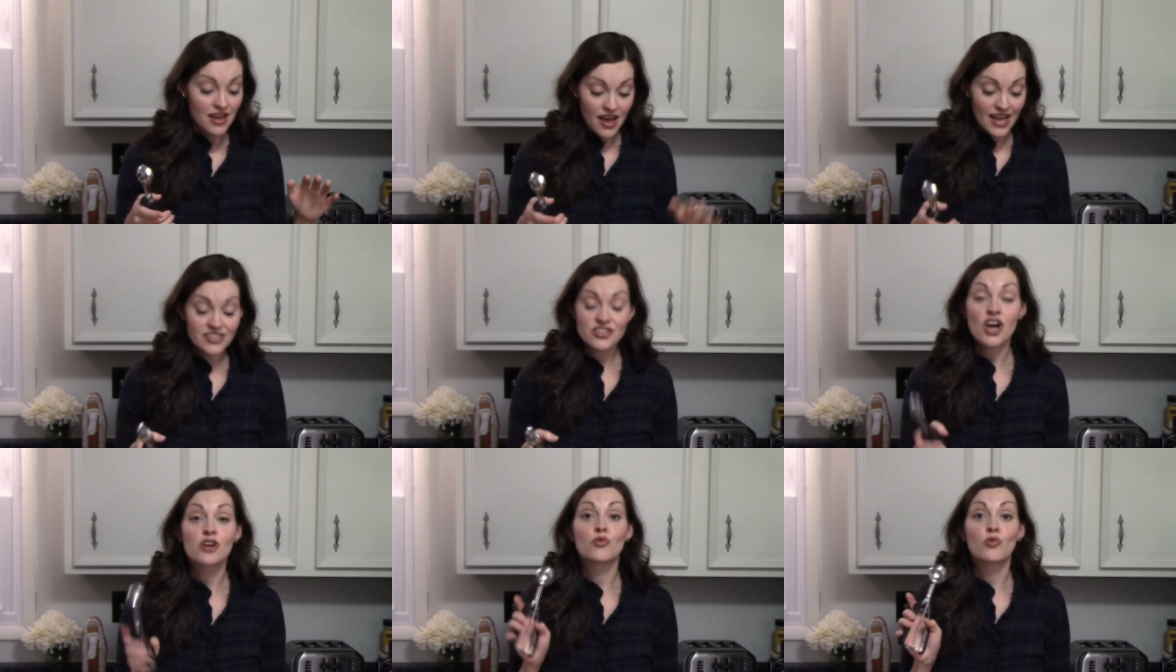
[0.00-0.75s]
It's
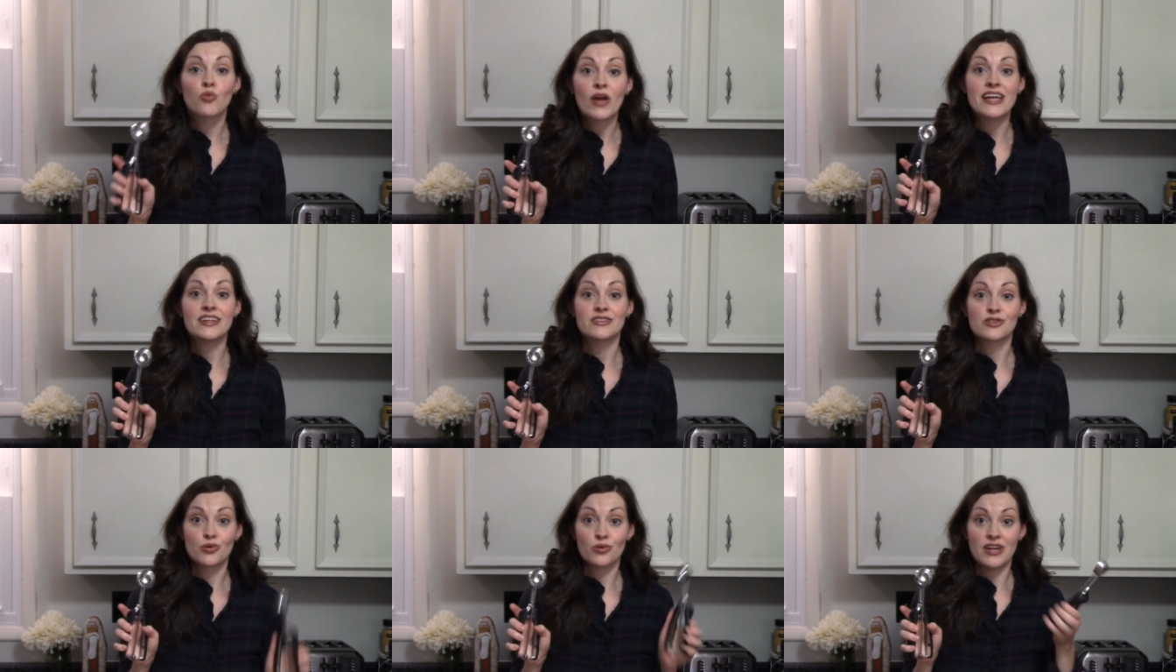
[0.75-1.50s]
a great
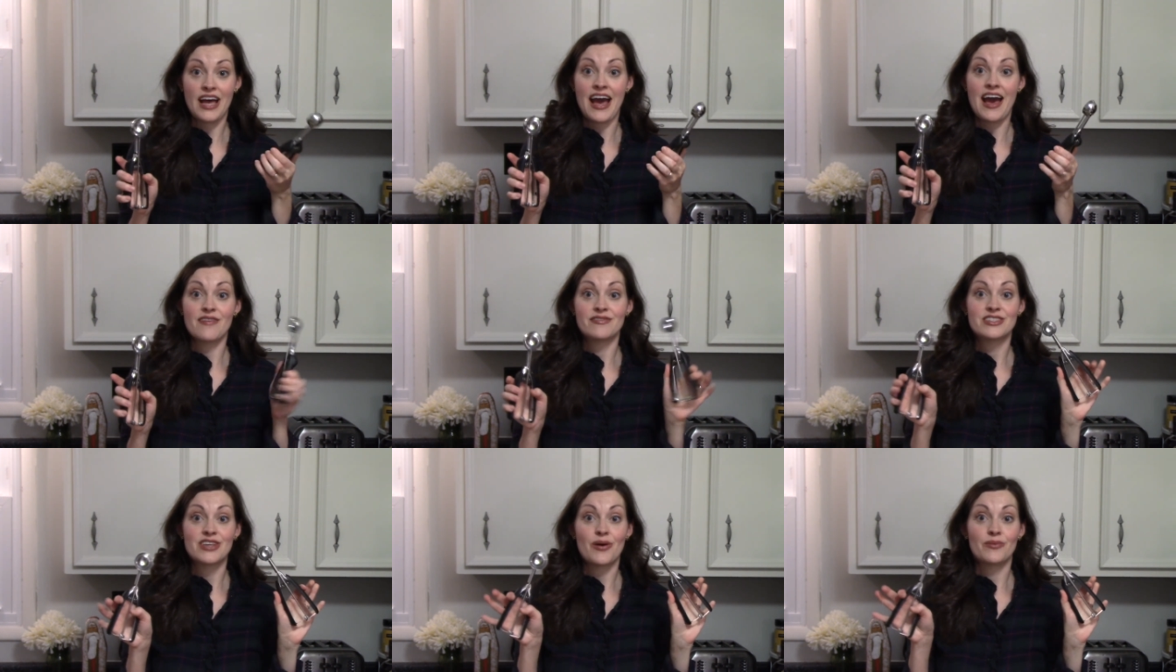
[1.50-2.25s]
tool to have,
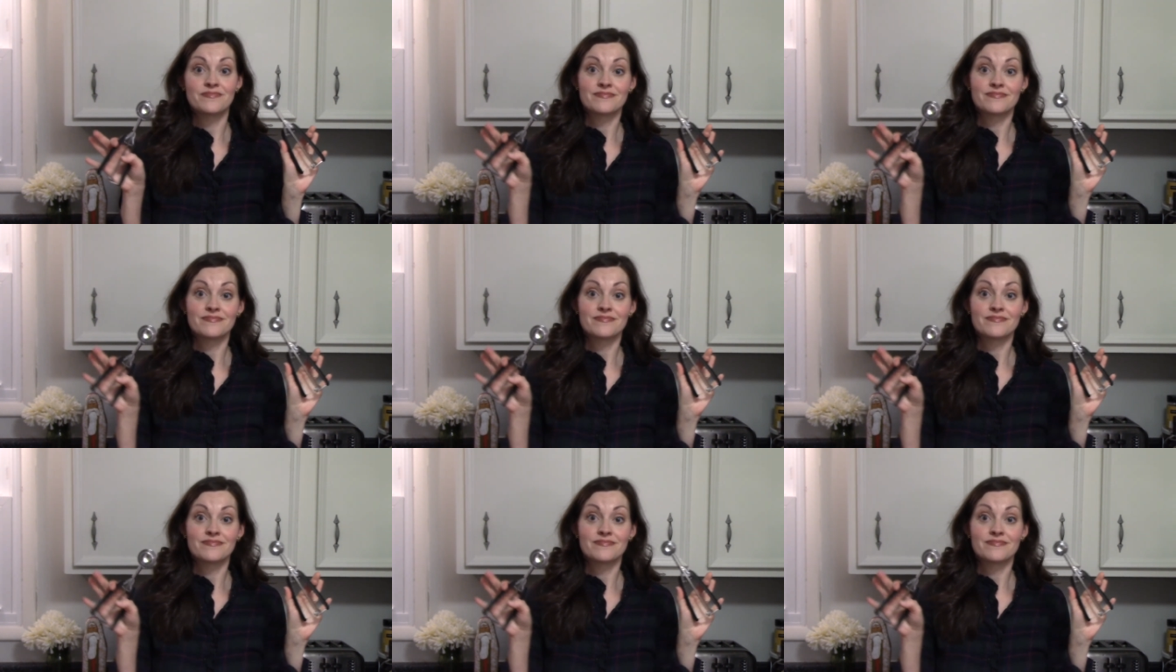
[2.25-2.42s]
so